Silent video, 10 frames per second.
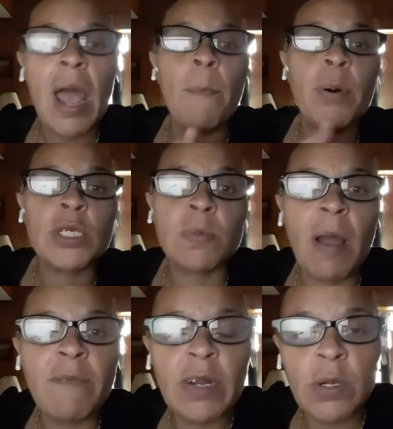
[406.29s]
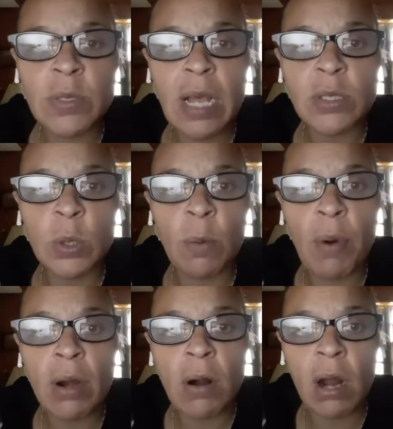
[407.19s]
and push my videos out to a
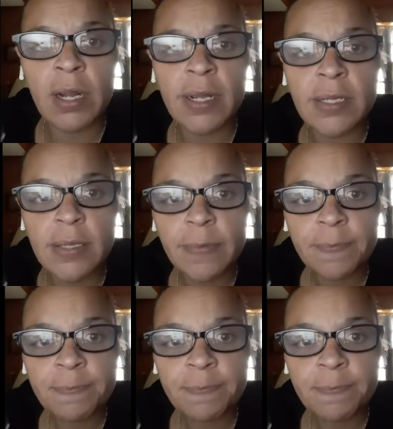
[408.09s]
broader audience.